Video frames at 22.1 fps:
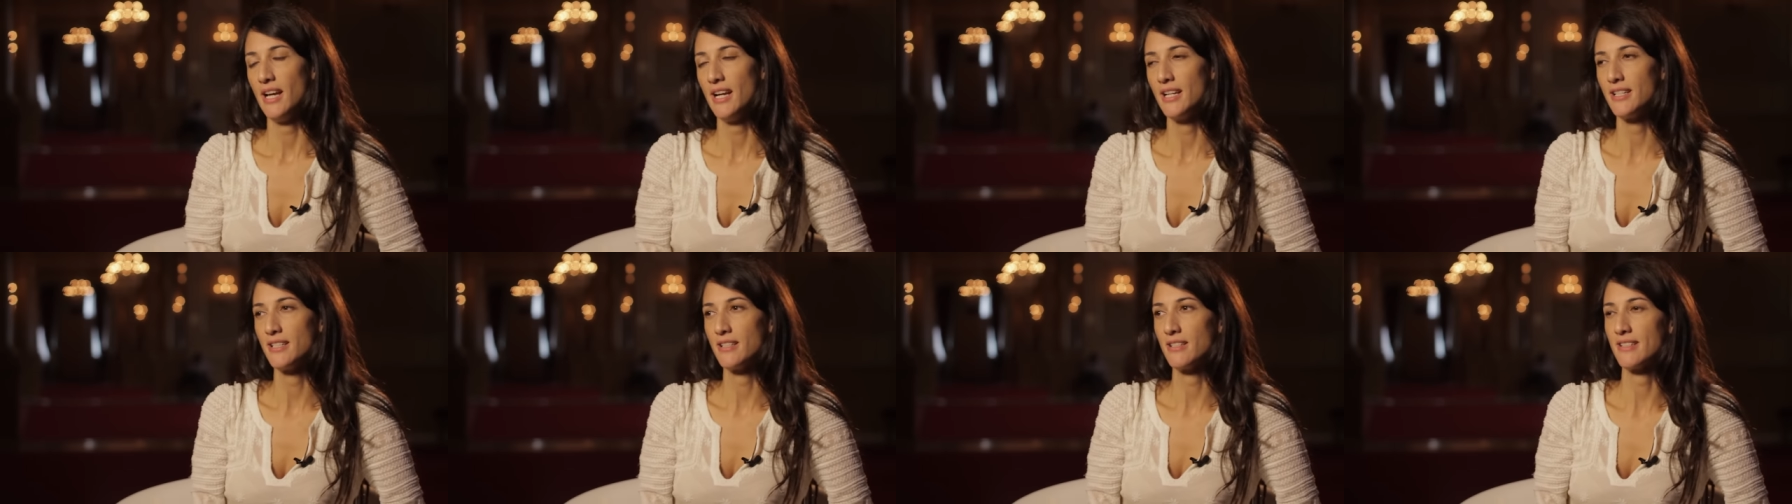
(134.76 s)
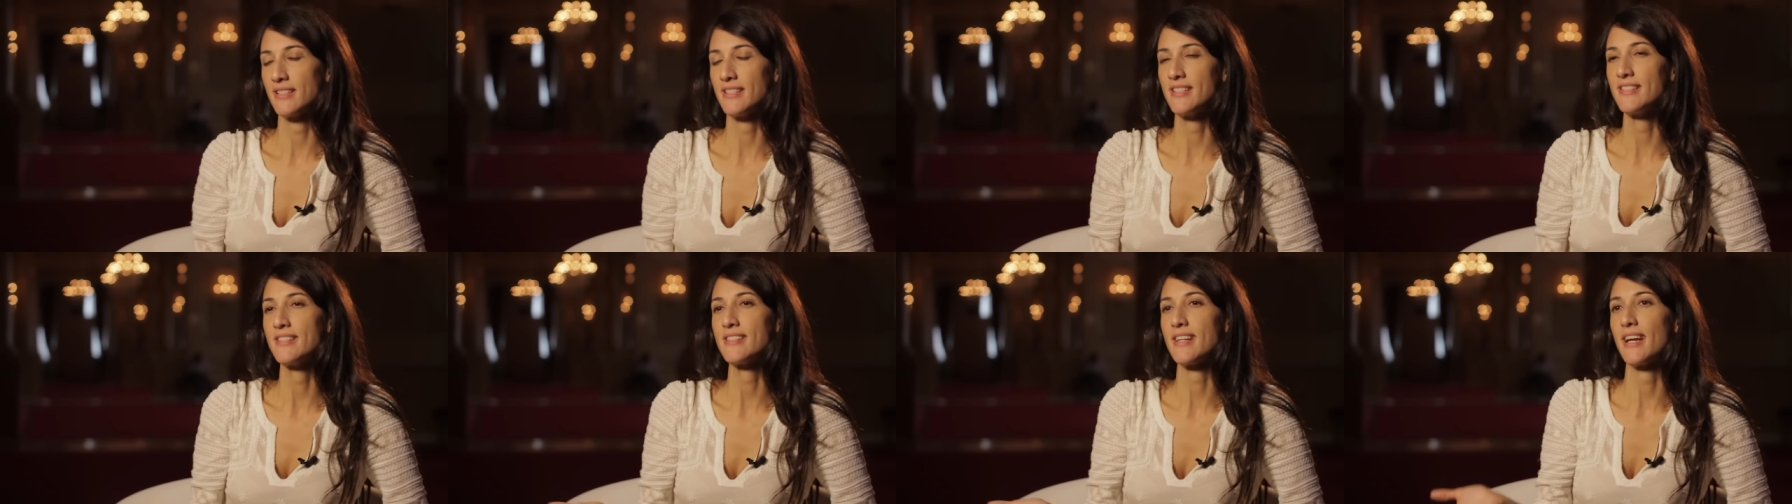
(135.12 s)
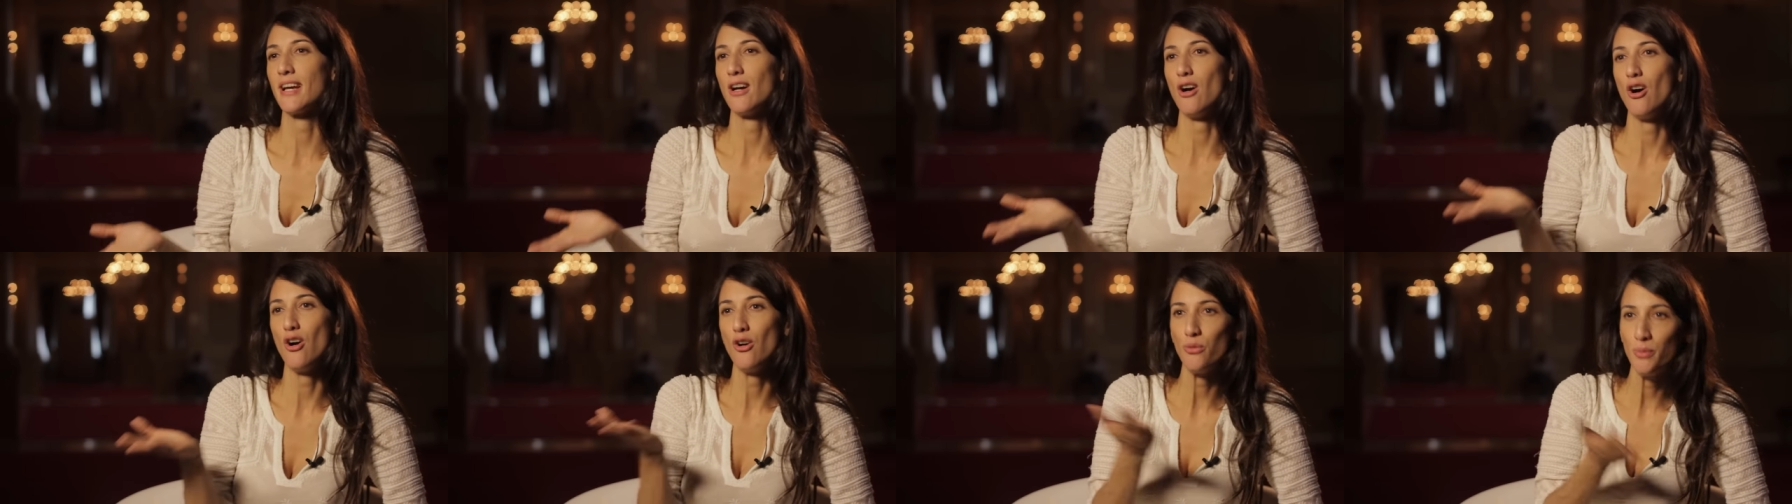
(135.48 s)
And since
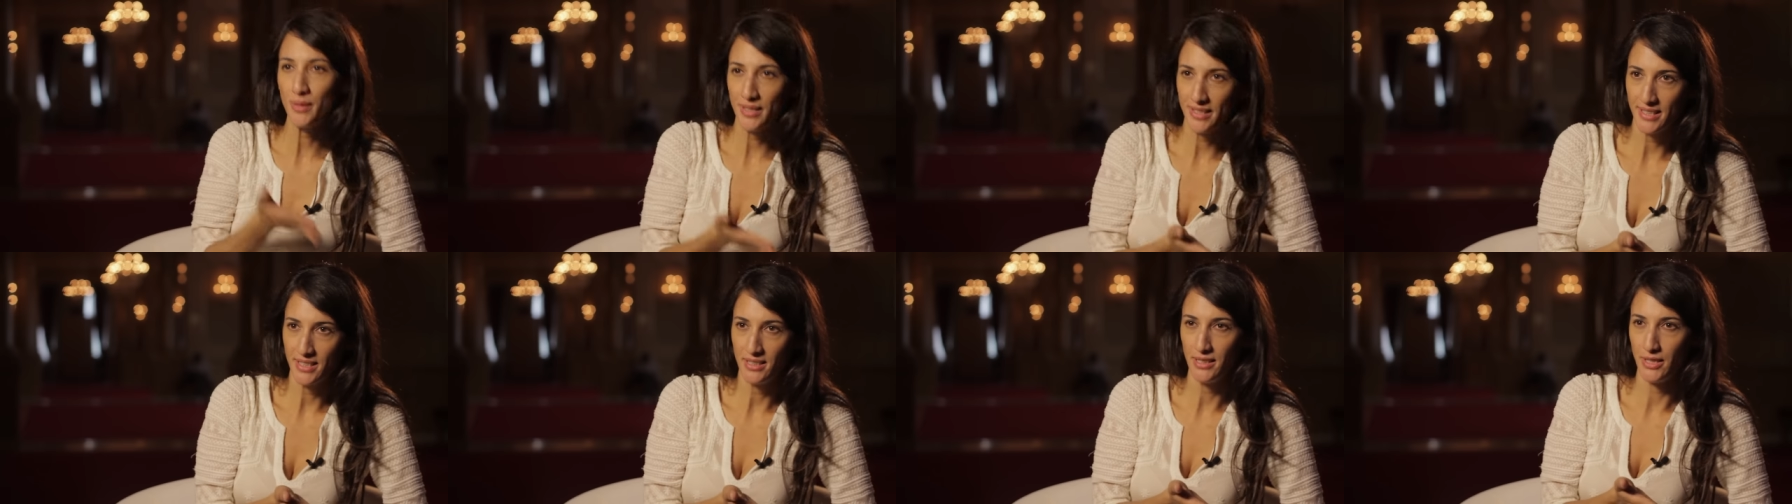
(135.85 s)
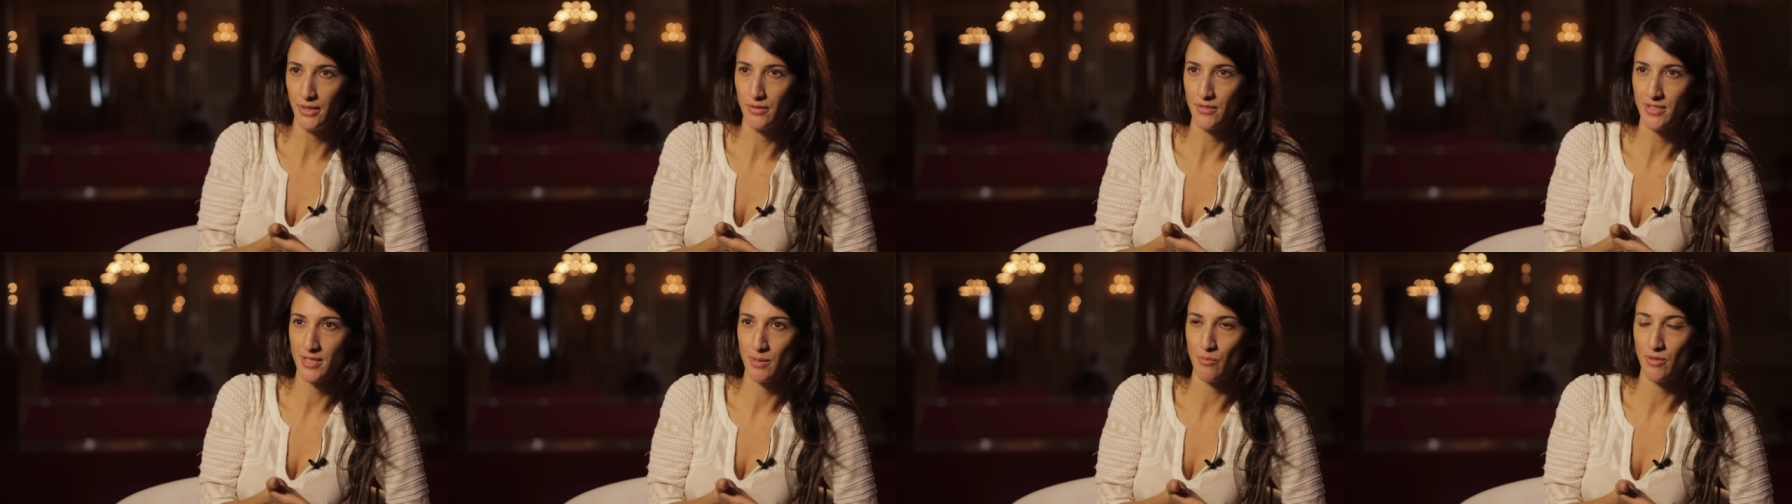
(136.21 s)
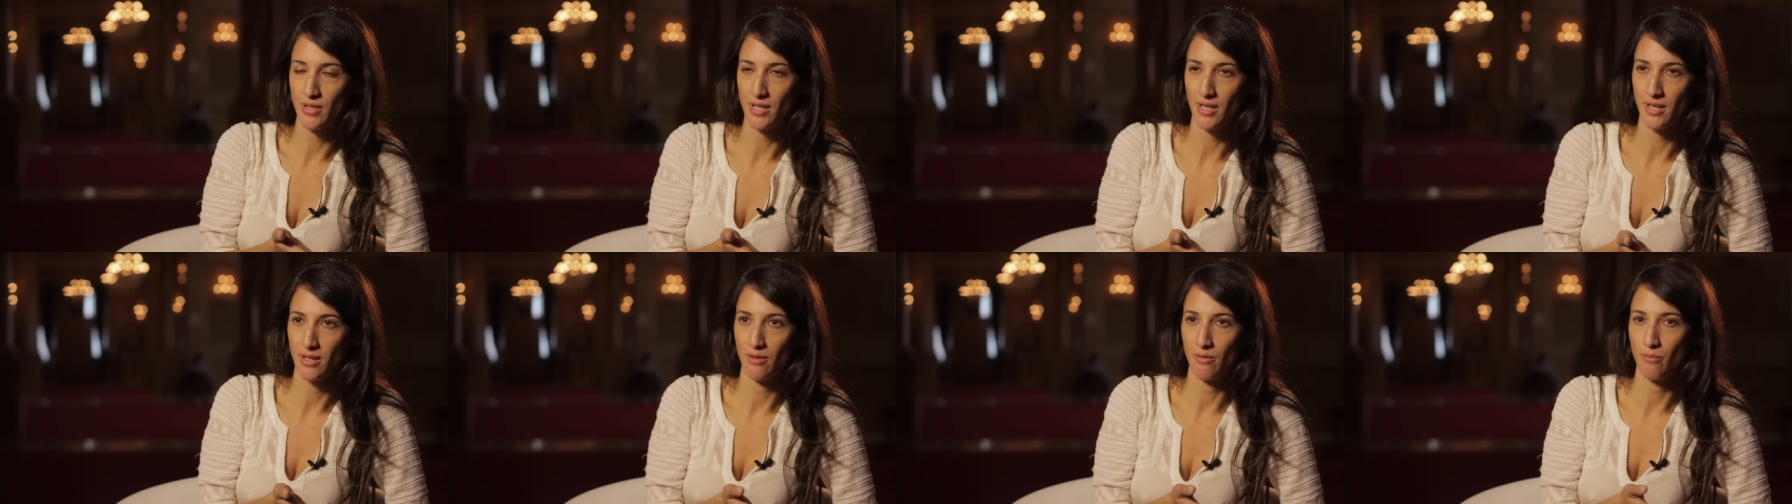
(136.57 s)
I already lived
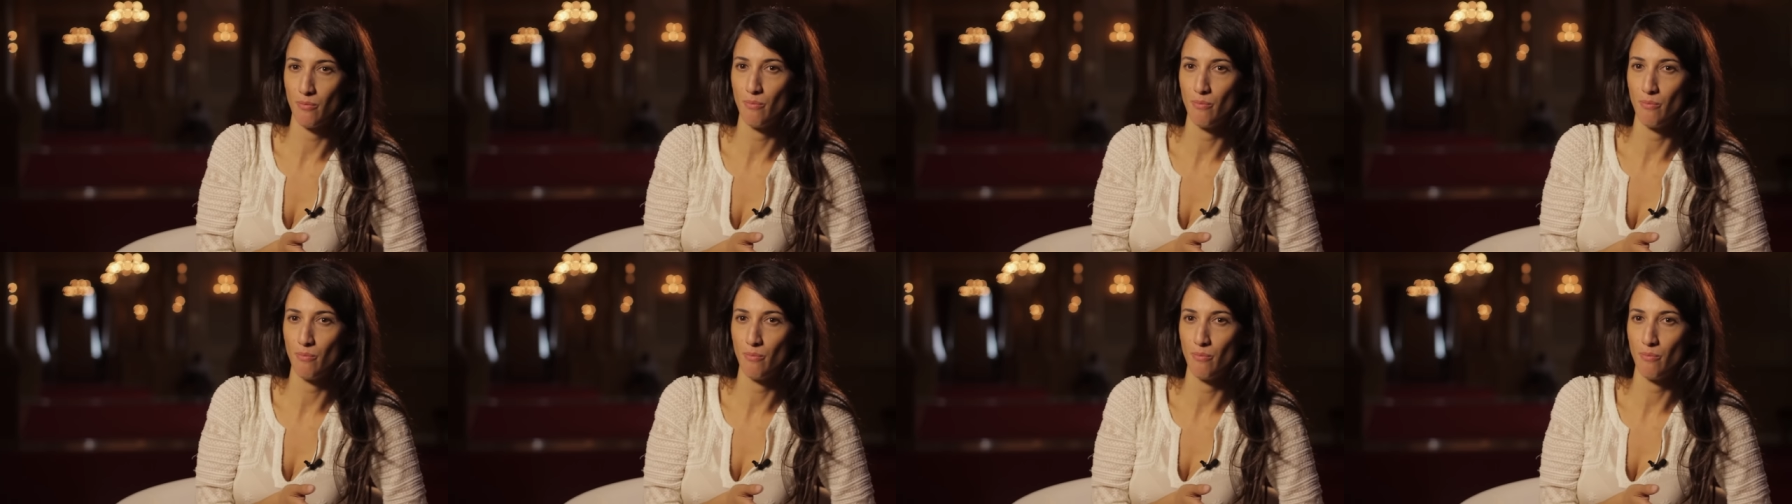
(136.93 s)
something